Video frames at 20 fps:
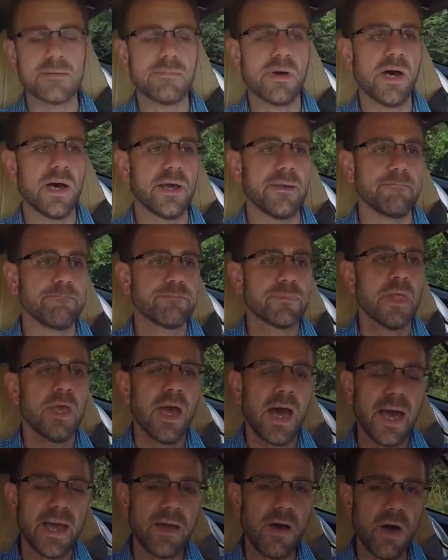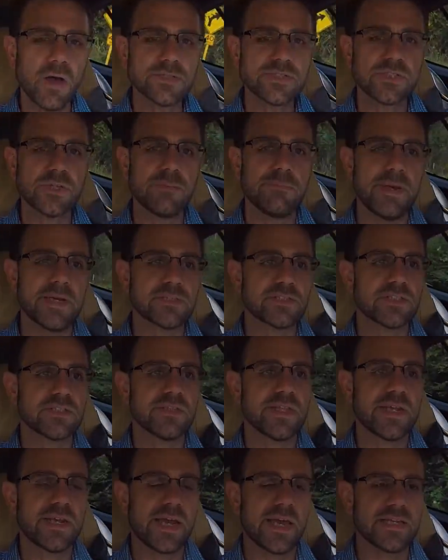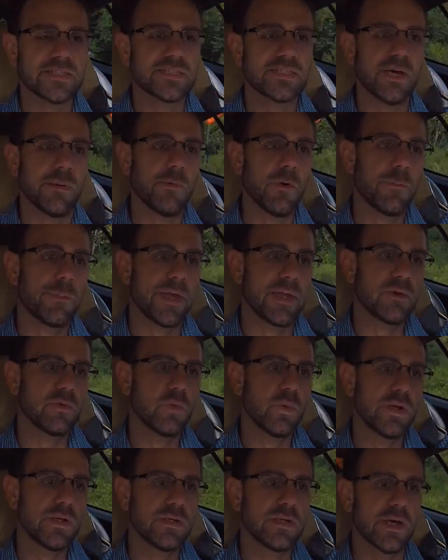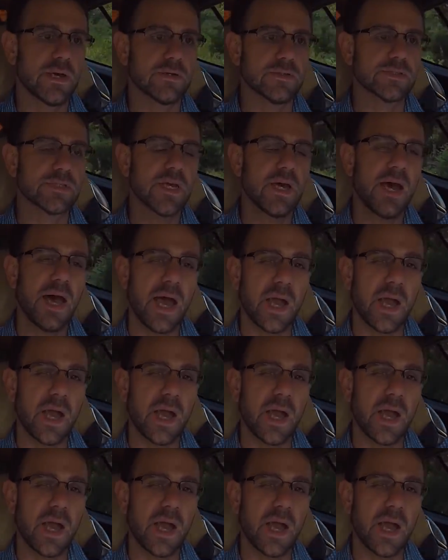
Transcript: in mind. I also mentioned that it has double paned windows.